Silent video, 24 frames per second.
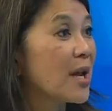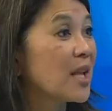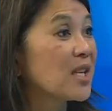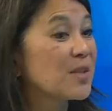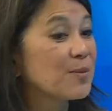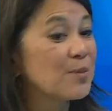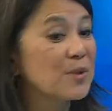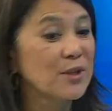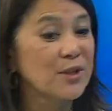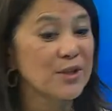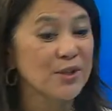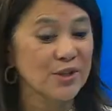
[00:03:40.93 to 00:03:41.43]
It's
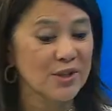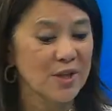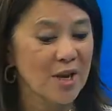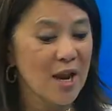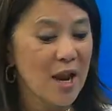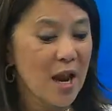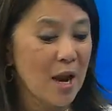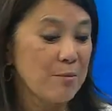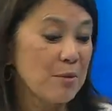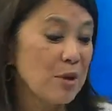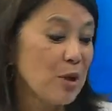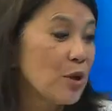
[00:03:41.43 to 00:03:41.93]
because,
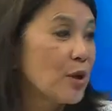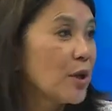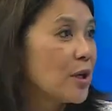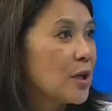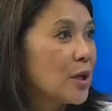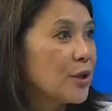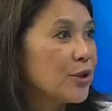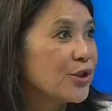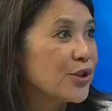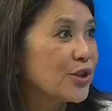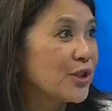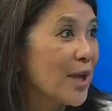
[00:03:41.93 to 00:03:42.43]
I mean, you can
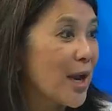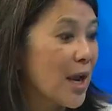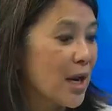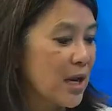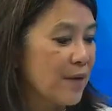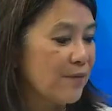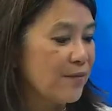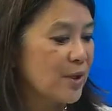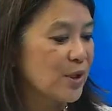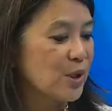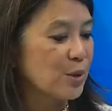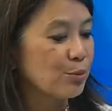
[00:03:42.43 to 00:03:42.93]
understand,
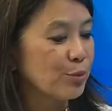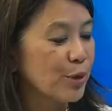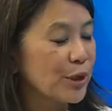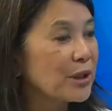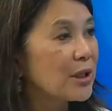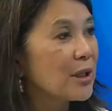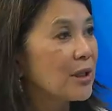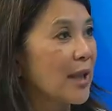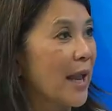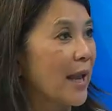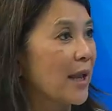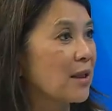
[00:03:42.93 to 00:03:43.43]
if it's
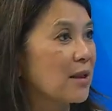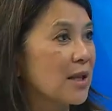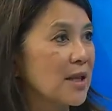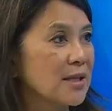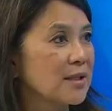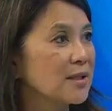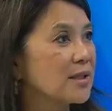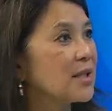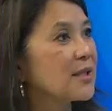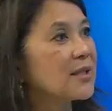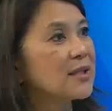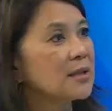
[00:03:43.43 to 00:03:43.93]
brittle like
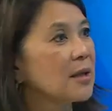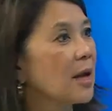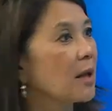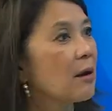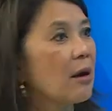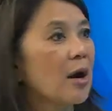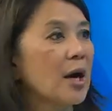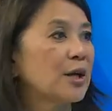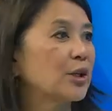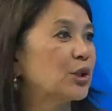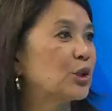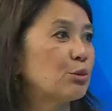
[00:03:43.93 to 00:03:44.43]
this, it's not
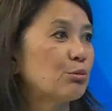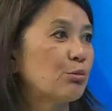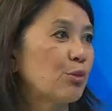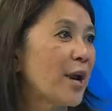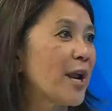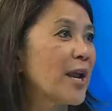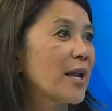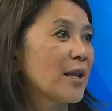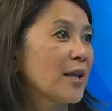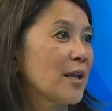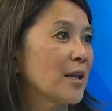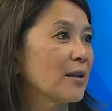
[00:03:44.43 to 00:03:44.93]
hard to
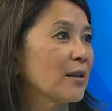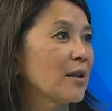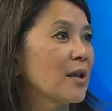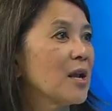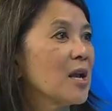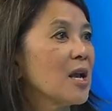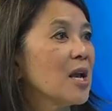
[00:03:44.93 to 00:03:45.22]
break it.